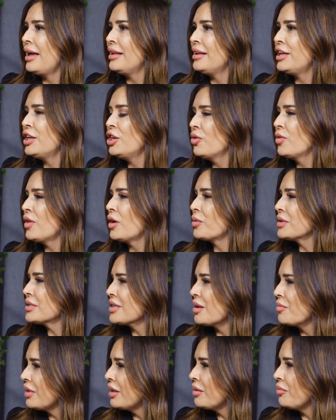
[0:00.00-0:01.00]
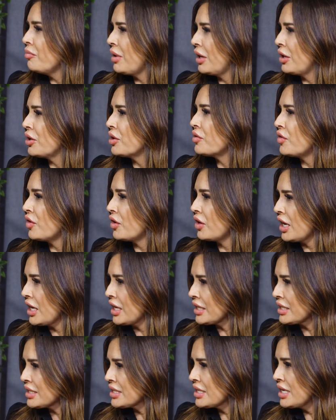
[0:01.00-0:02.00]
he knew there was something bigger for
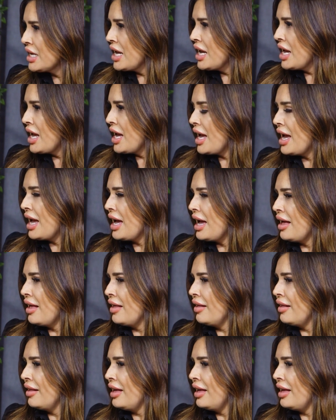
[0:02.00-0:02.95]
us, and